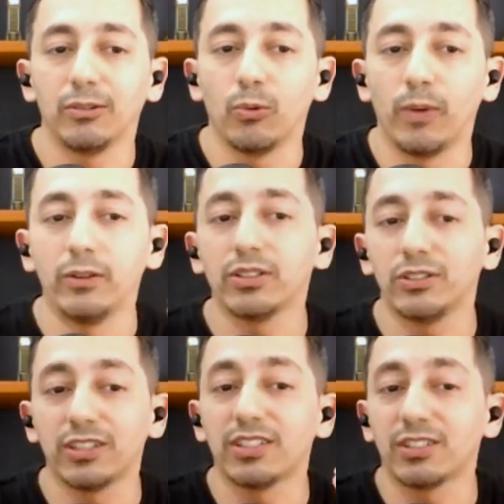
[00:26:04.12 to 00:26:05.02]
when
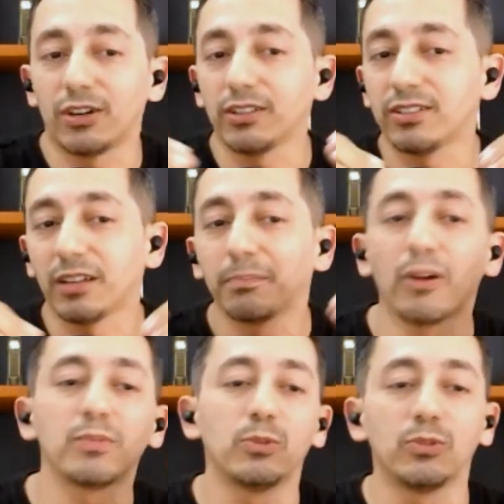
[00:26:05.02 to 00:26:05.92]
you just start, it's not
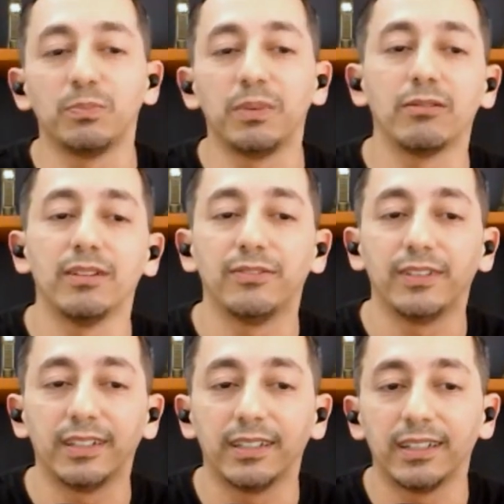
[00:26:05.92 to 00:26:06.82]
possible to speak with
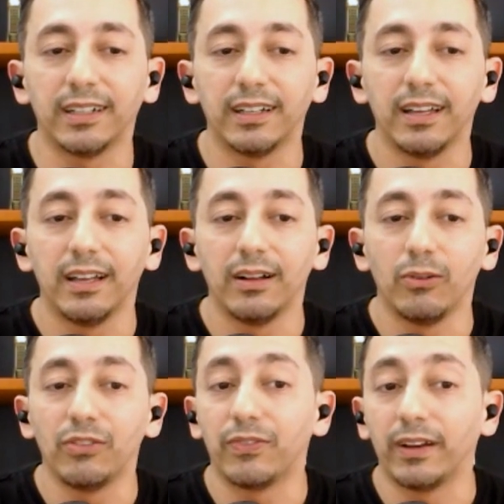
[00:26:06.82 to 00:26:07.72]

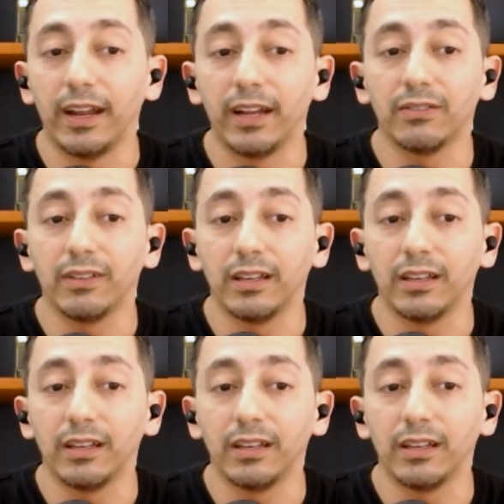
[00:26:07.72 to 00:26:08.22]
a native